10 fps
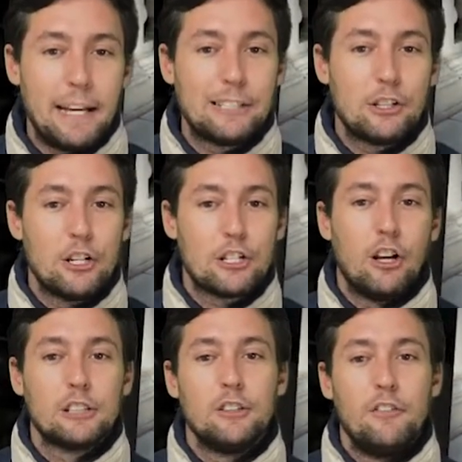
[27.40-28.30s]
megachurch
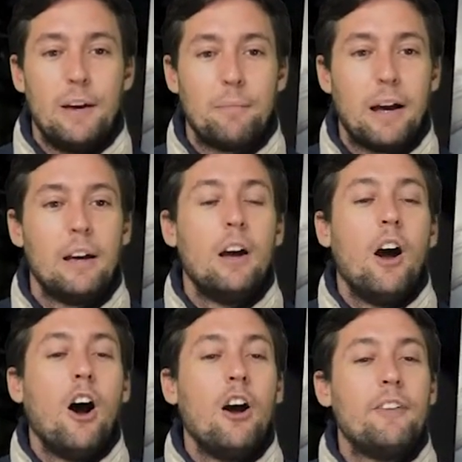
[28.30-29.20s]
last November
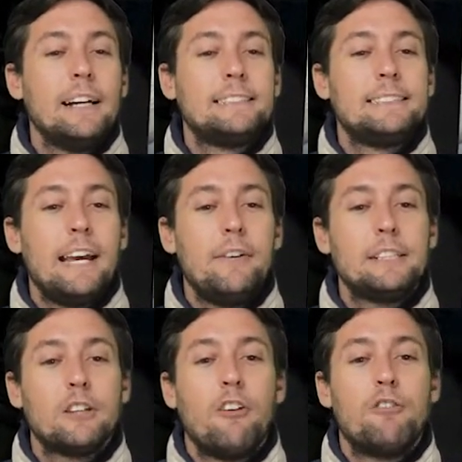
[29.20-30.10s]
over a
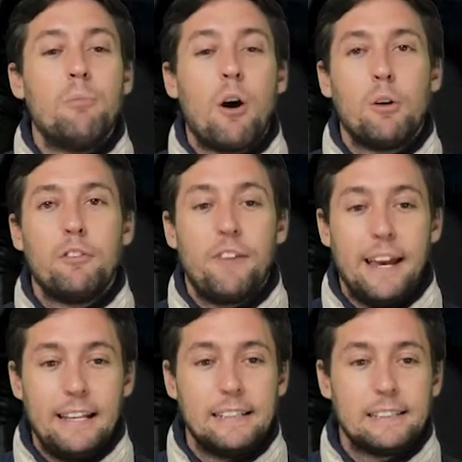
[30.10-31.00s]
series of moral
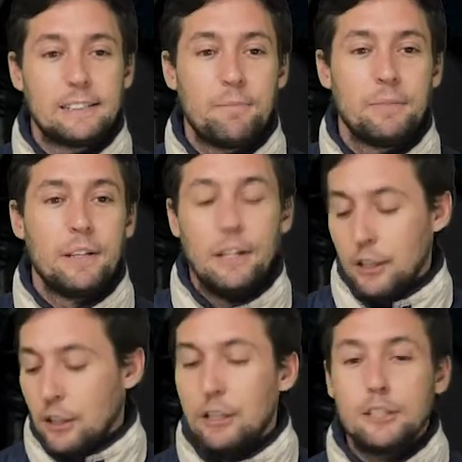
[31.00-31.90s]
failures.
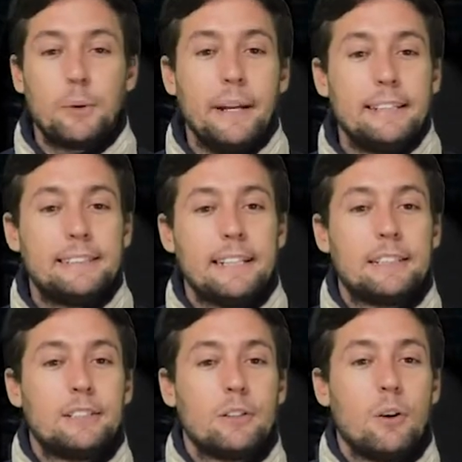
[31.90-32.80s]
The
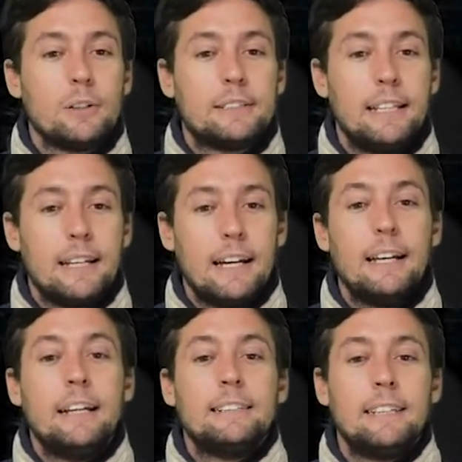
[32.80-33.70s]
26 year old
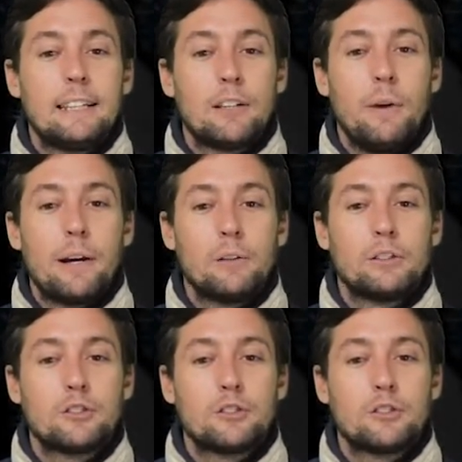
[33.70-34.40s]
singer set the record